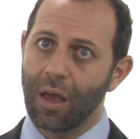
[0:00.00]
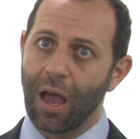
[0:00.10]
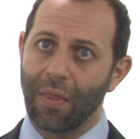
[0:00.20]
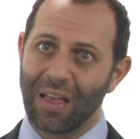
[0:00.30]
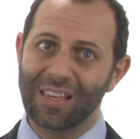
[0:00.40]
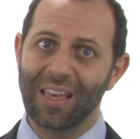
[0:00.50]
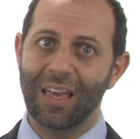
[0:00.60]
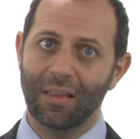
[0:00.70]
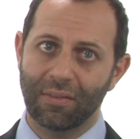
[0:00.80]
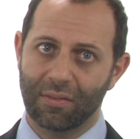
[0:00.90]
and that's a
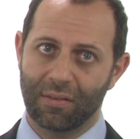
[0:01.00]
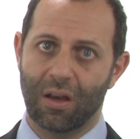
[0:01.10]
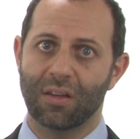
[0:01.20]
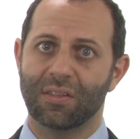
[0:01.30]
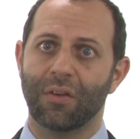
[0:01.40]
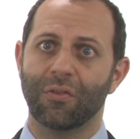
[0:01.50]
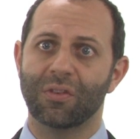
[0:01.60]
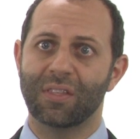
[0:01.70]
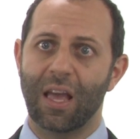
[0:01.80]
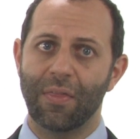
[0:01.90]
hint to us to
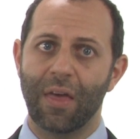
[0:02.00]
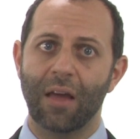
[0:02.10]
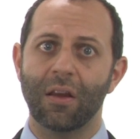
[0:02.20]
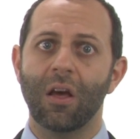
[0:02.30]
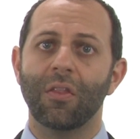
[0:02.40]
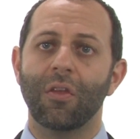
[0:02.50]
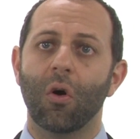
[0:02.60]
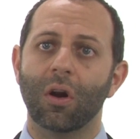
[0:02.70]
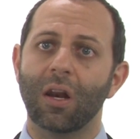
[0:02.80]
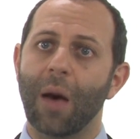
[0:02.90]
understand that the
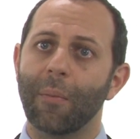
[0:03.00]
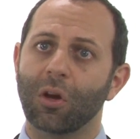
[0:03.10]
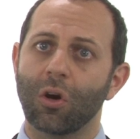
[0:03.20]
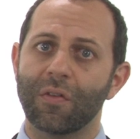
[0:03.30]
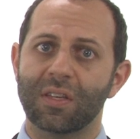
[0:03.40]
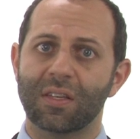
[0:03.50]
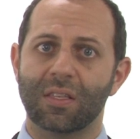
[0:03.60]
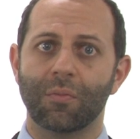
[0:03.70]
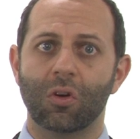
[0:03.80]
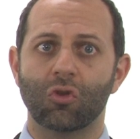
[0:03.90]
autonomic nervous
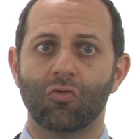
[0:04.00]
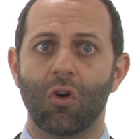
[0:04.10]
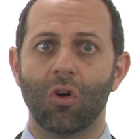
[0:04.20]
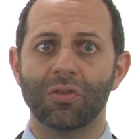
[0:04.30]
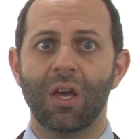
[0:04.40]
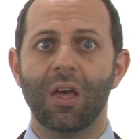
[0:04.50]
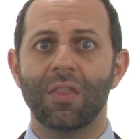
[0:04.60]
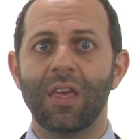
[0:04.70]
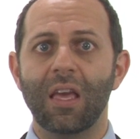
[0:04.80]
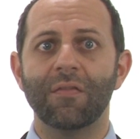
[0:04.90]
system controls
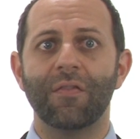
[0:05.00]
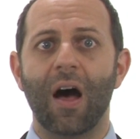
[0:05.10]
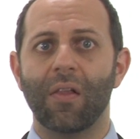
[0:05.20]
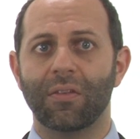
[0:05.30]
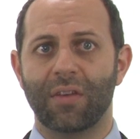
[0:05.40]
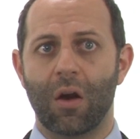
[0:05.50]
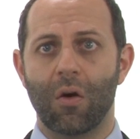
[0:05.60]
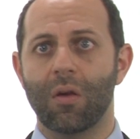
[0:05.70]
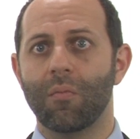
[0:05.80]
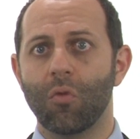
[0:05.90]
the
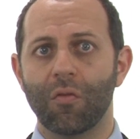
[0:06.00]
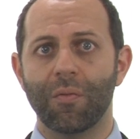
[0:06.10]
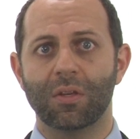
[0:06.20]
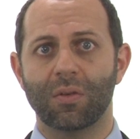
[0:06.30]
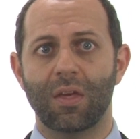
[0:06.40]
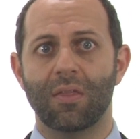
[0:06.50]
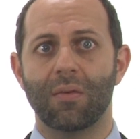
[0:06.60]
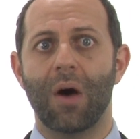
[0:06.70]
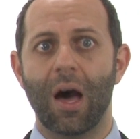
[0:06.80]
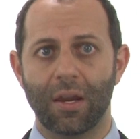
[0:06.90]
involuntary movements within the
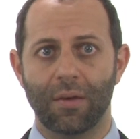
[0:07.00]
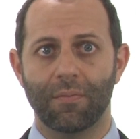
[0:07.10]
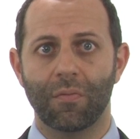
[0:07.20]
body.